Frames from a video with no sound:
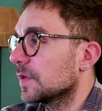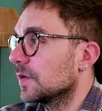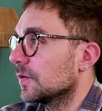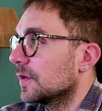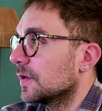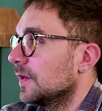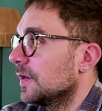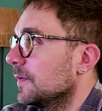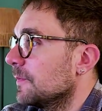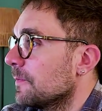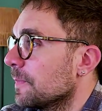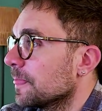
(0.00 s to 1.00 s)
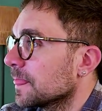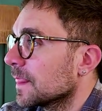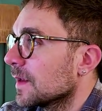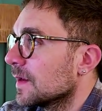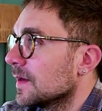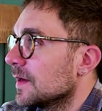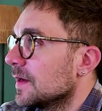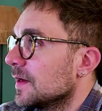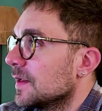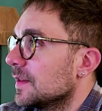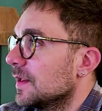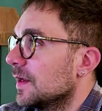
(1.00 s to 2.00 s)
okay.
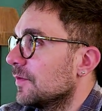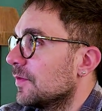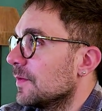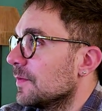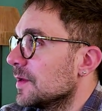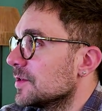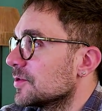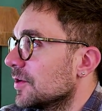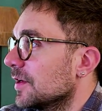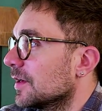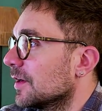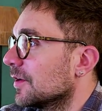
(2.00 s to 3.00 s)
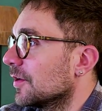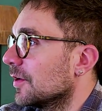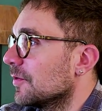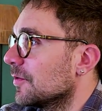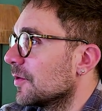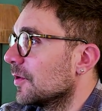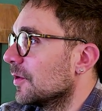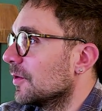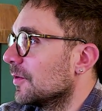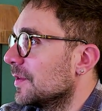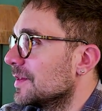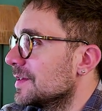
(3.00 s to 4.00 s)
Then from the historical growth,
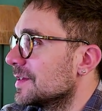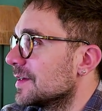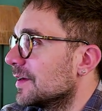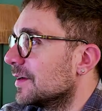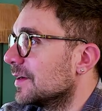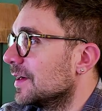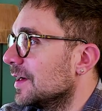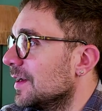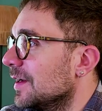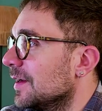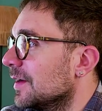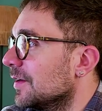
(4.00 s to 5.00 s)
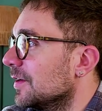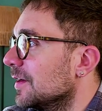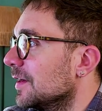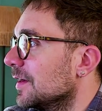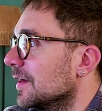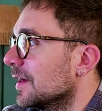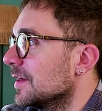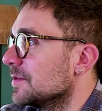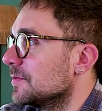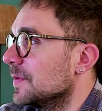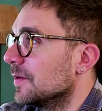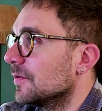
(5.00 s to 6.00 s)
oh, this is a really, really
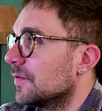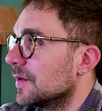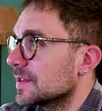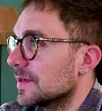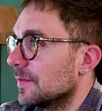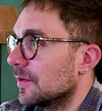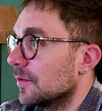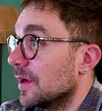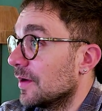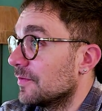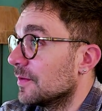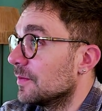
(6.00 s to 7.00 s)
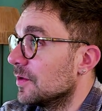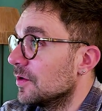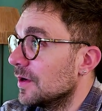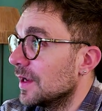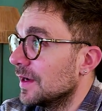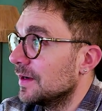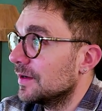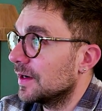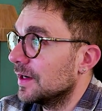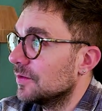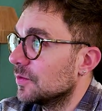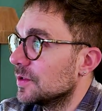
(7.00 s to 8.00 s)
nice view. For example, we have the blue line,
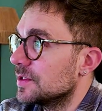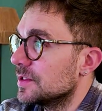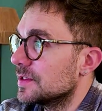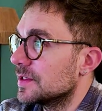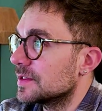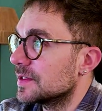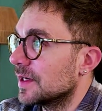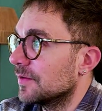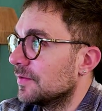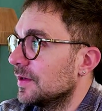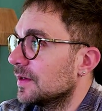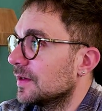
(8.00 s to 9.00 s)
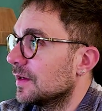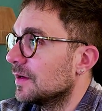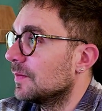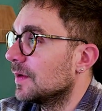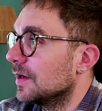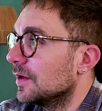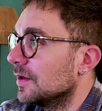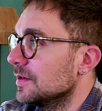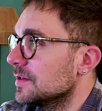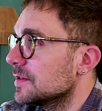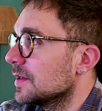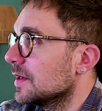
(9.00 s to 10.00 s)
right, which is the traffic in
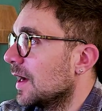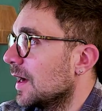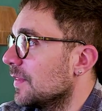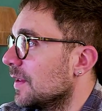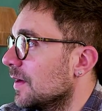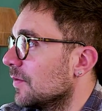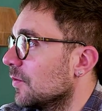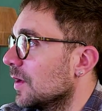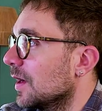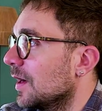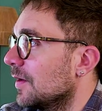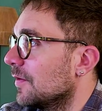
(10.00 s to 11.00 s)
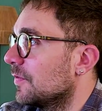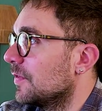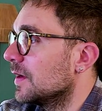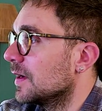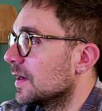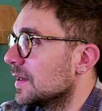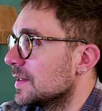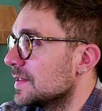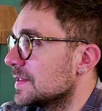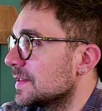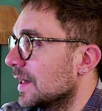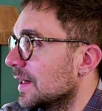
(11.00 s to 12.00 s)
millions. And then we have the
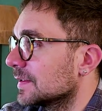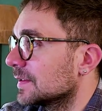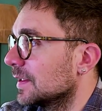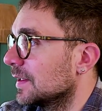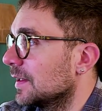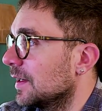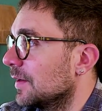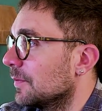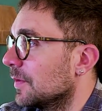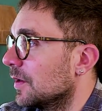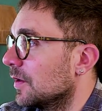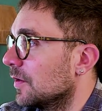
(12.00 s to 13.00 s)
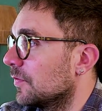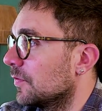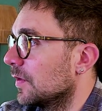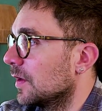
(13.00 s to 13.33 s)
stacked number of